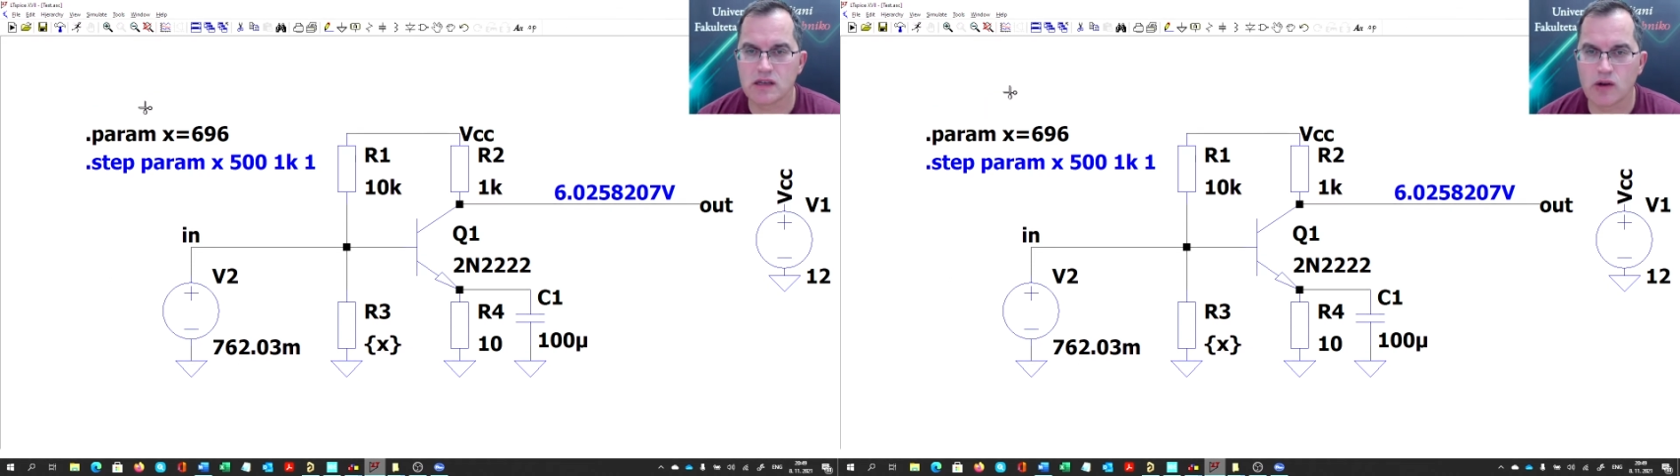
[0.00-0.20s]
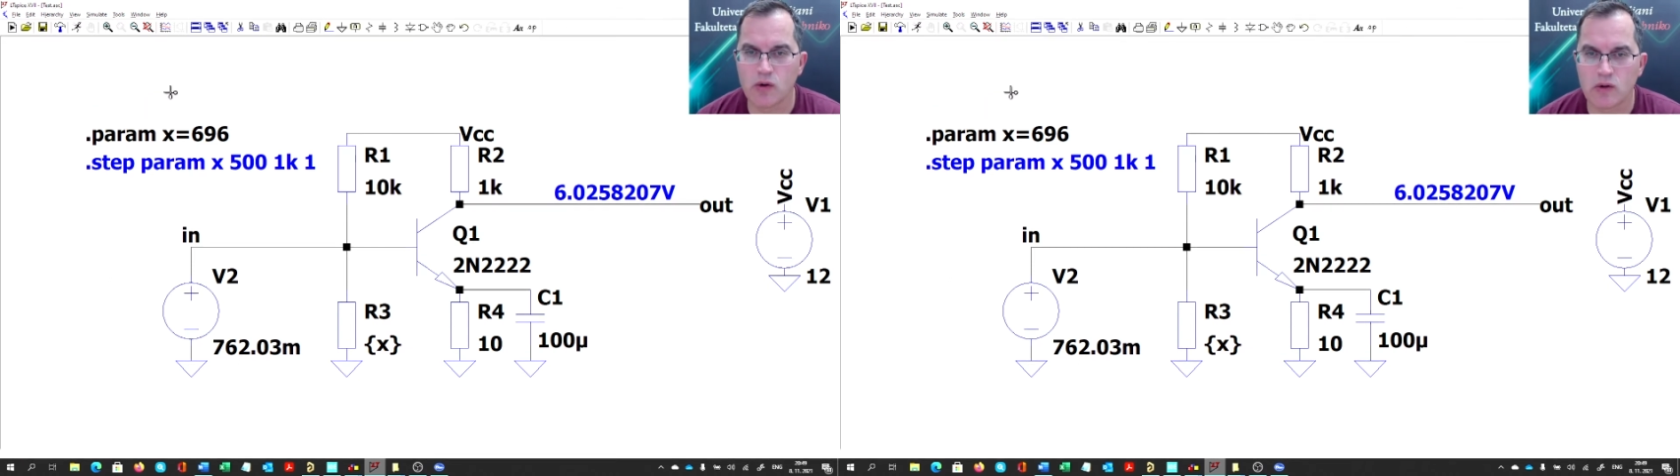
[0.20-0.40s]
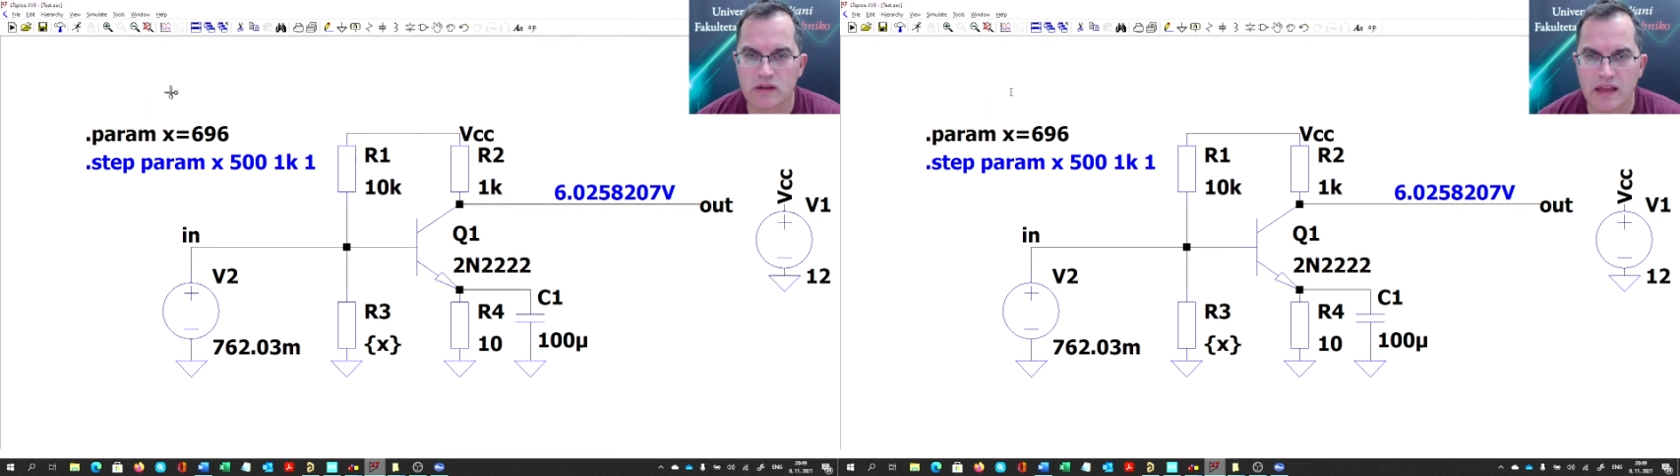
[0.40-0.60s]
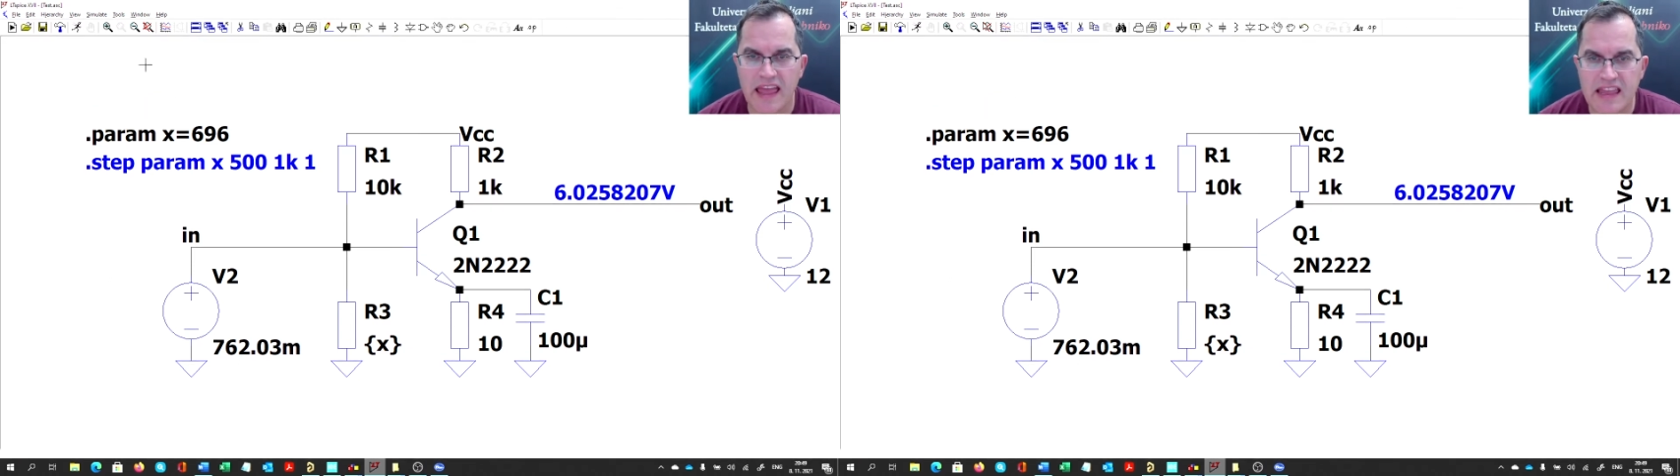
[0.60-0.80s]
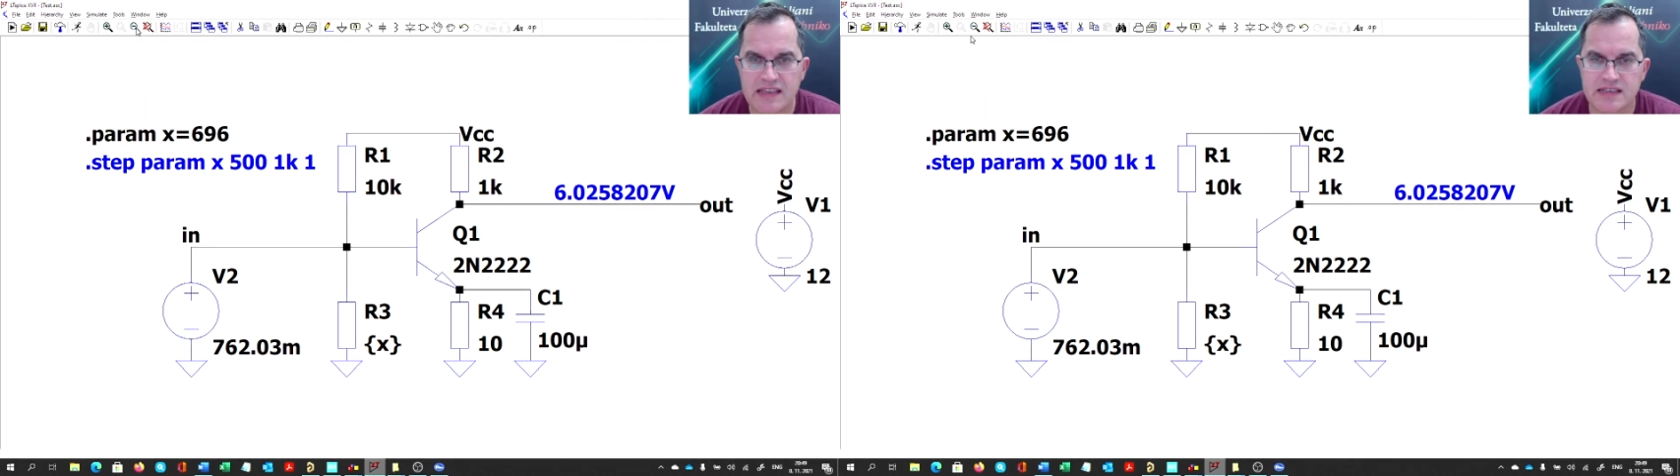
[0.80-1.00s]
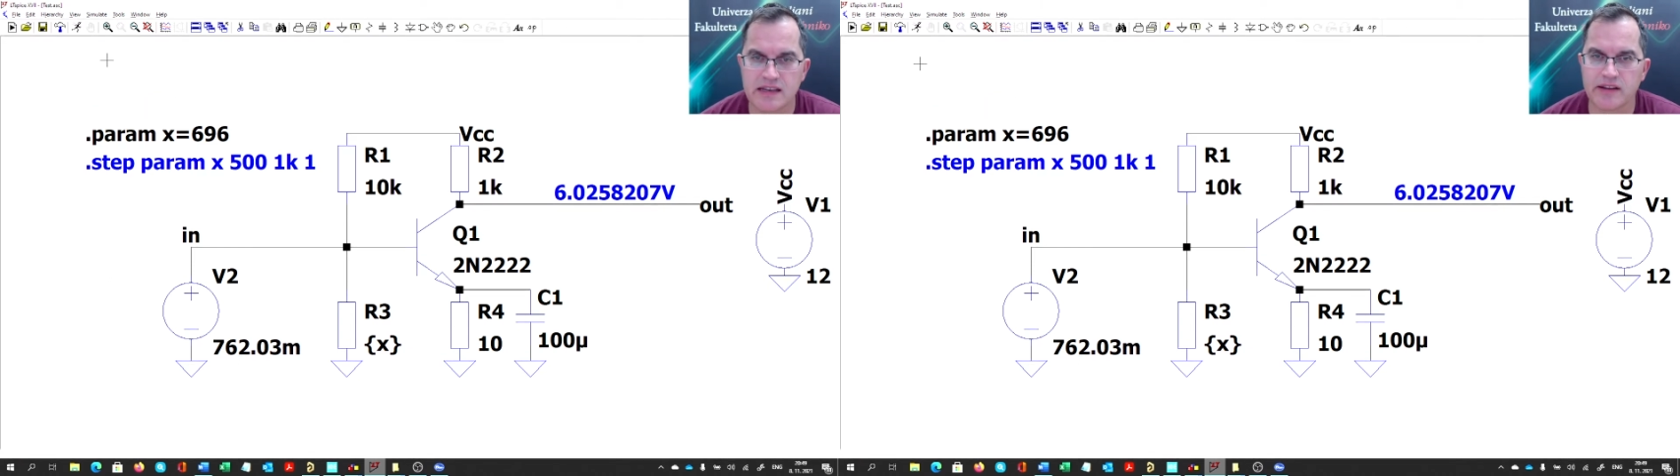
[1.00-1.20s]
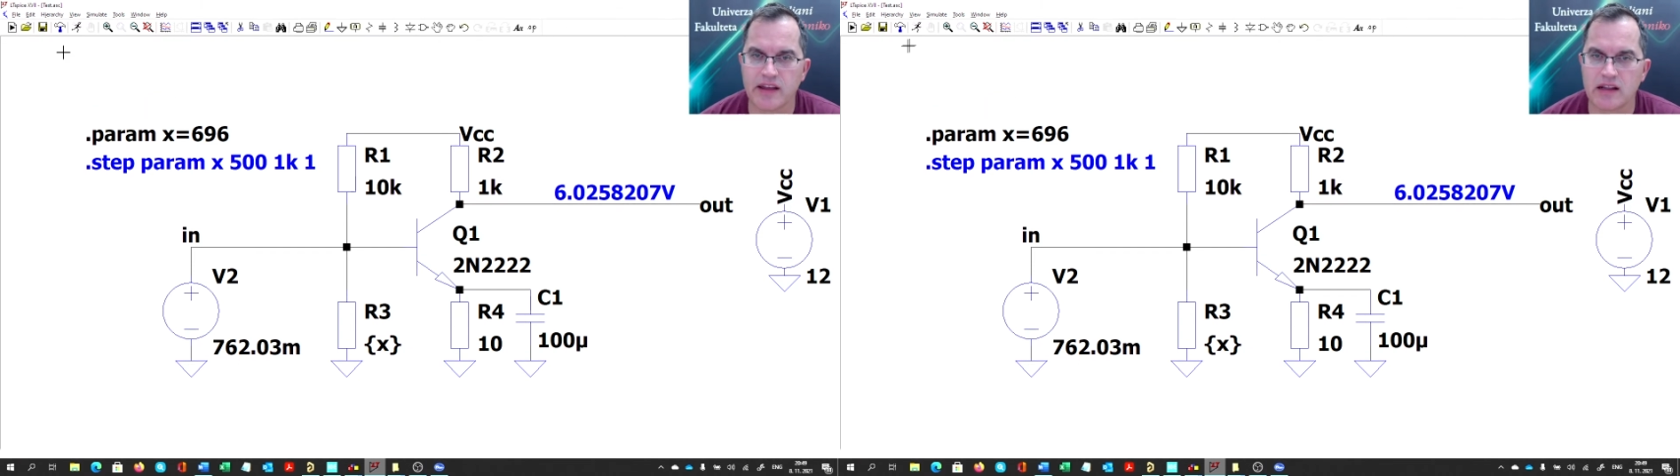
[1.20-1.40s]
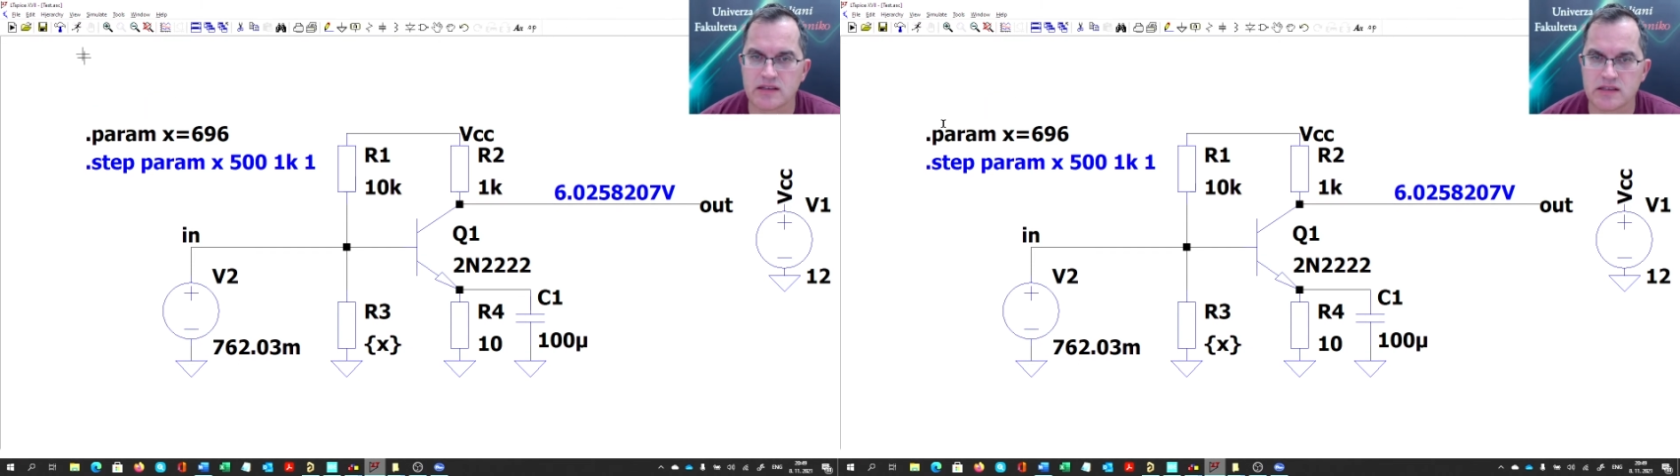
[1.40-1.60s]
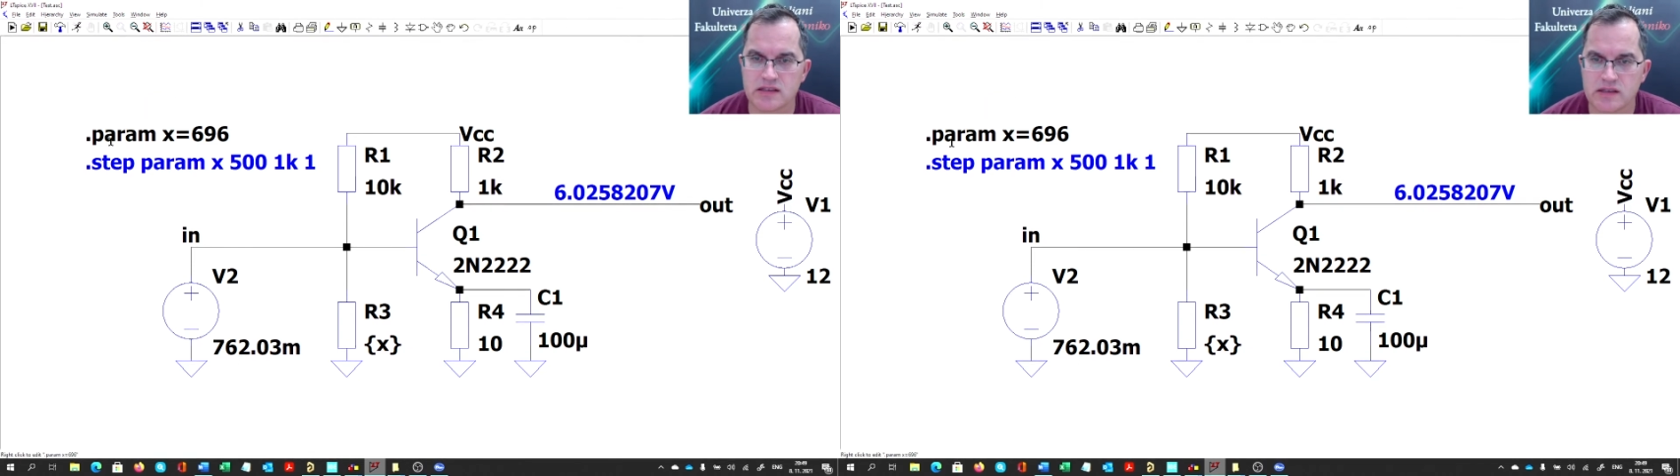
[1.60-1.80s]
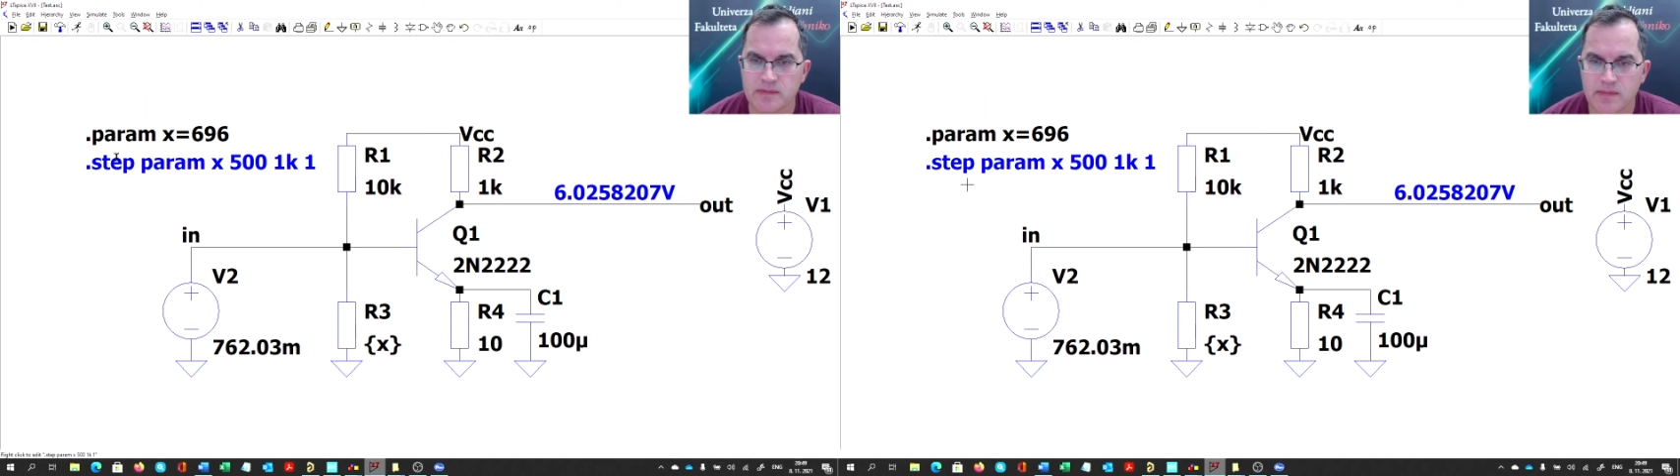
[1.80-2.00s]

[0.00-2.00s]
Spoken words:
called AC analysis.